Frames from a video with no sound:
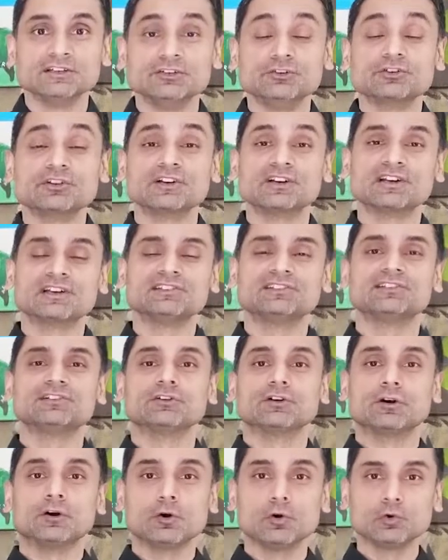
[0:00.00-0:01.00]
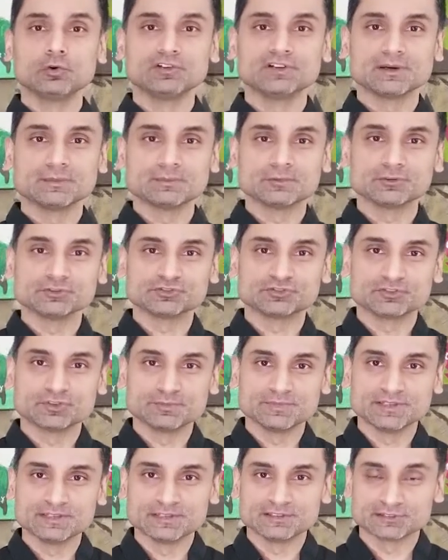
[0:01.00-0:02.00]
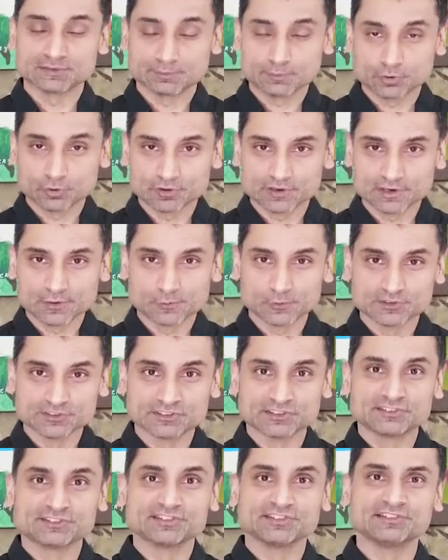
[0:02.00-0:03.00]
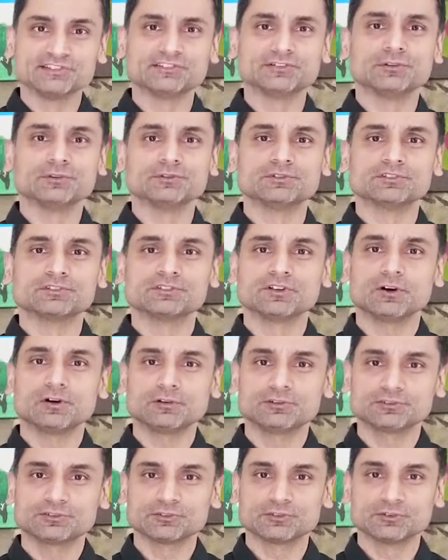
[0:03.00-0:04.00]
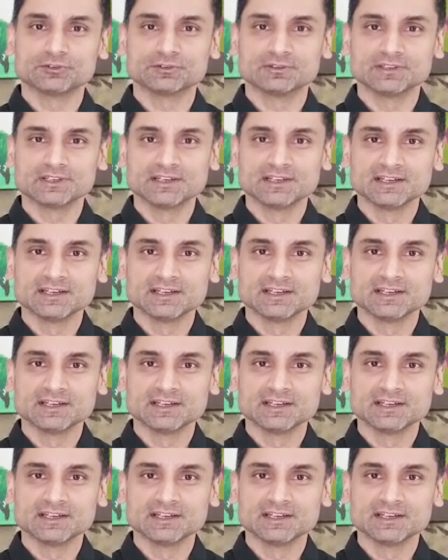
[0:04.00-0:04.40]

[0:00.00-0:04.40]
You can consider whole numbers to be support and resistance zones also.